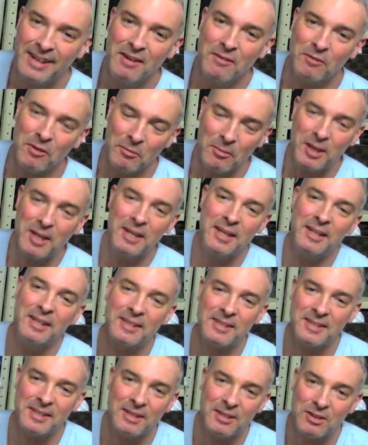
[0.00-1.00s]
for me,
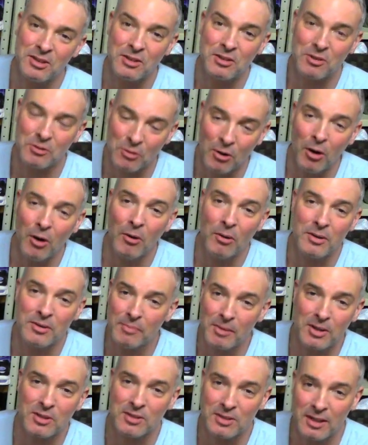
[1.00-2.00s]
it's, it's just grow as
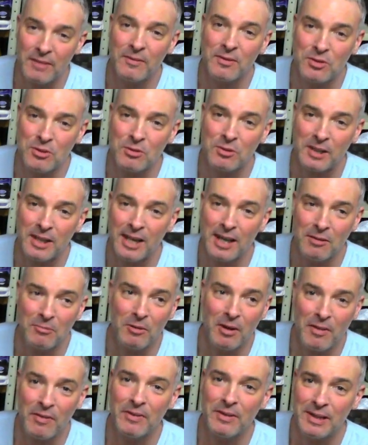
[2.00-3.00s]
much stuff as you can
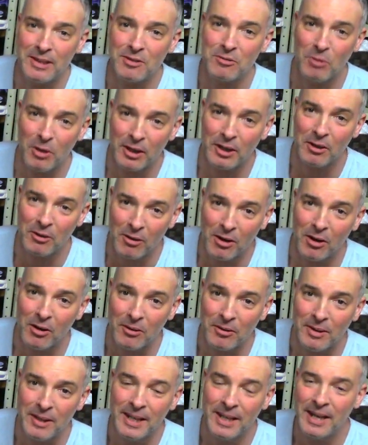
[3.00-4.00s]
when things want to
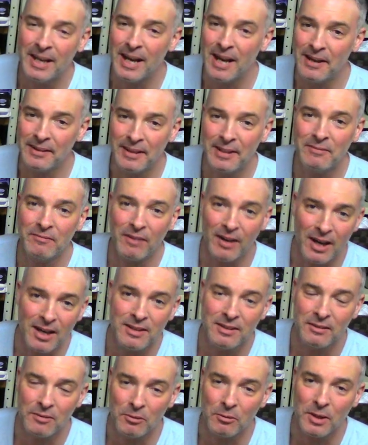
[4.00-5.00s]
grow, and then find
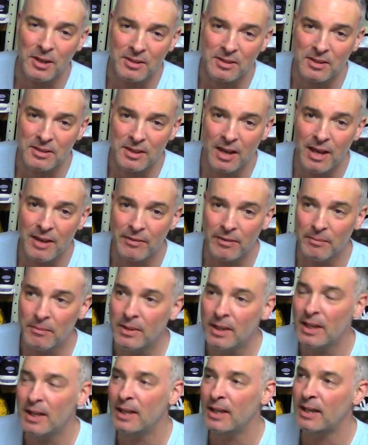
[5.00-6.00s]
different ways to save
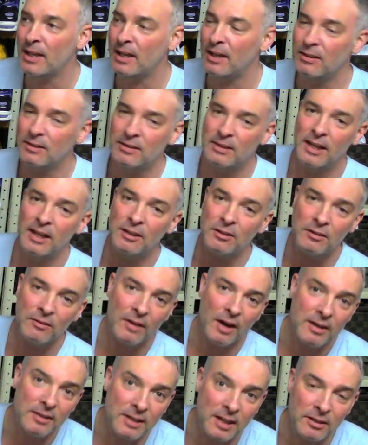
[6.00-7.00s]
them. And tend to,
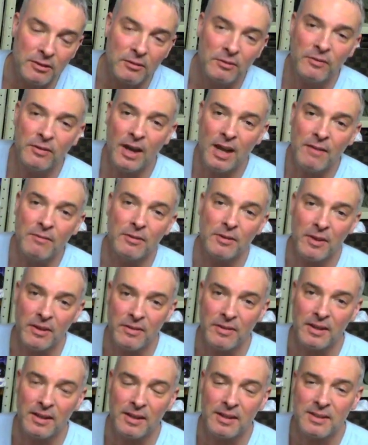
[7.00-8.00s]
I tend to favor the
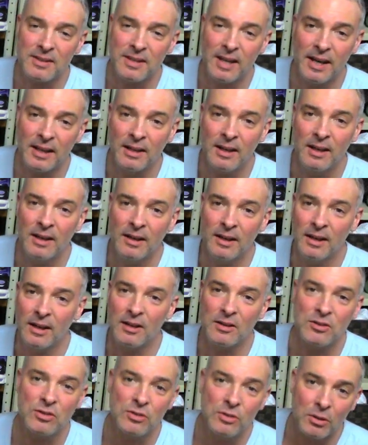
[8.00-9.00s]
things that
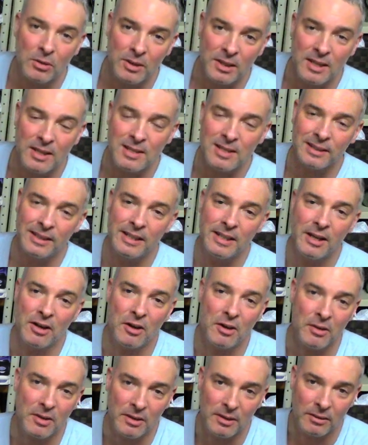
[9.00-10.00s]
are store easily and
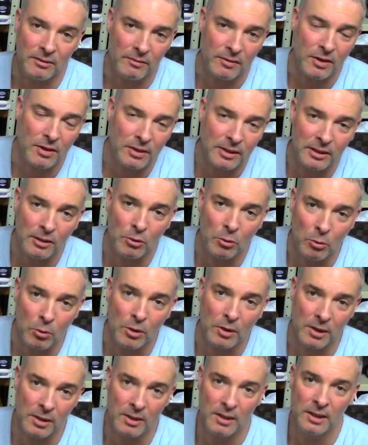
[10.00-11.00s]
are, have very little
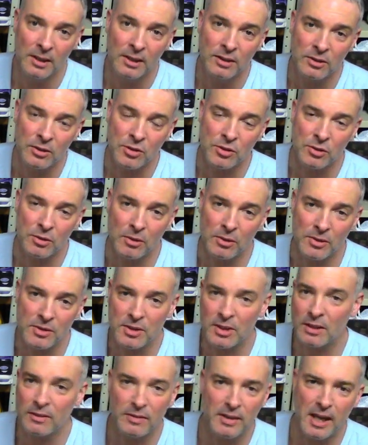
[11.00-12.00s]
work to store
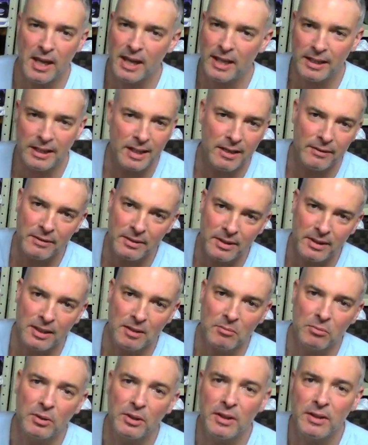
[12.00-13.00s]
instead of canning everything
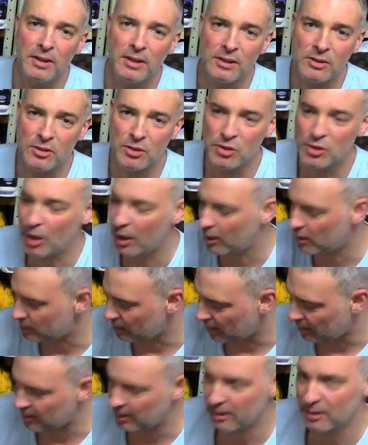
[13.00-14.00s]
and putting things in jars.
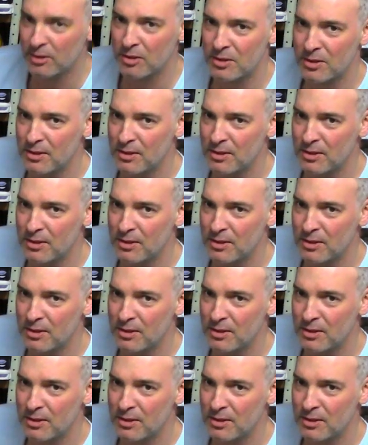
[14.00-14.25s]
I think just